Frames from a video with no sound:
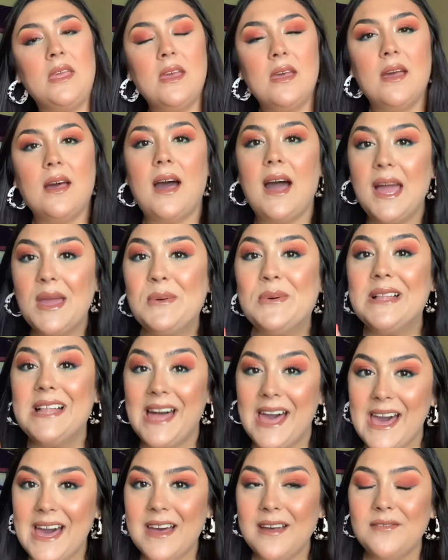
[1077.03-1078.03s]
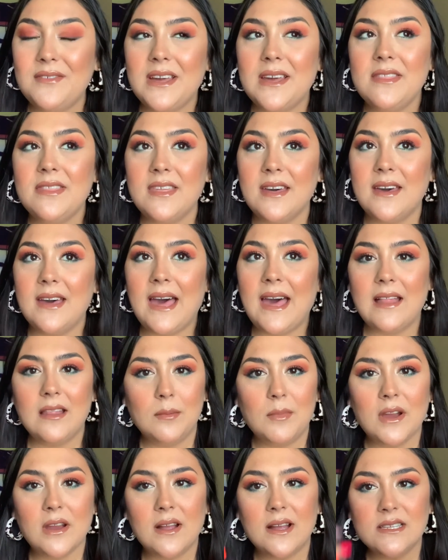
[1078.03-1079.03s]
I will have the
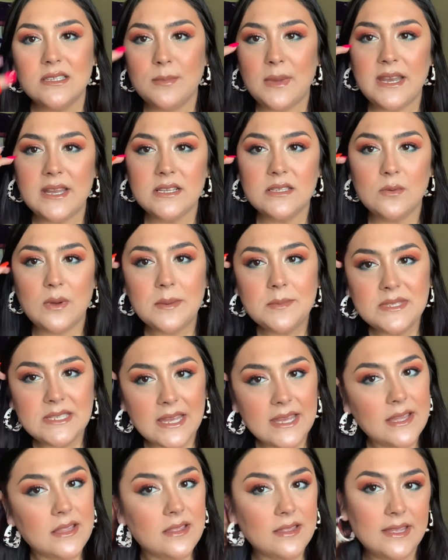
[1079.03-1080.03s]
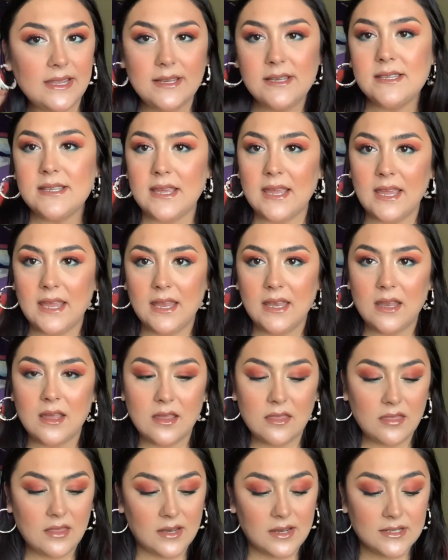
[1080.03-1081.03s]
Alamar Cosmetics website linked in
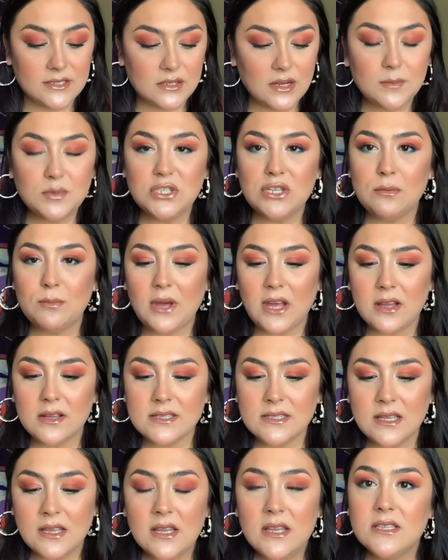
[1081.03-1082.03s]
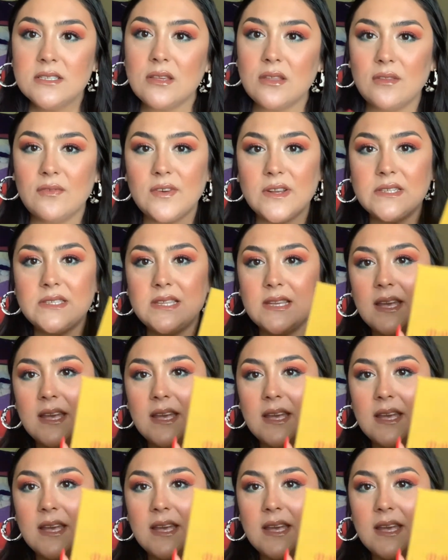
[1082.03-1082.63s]
the description box. So the first thing I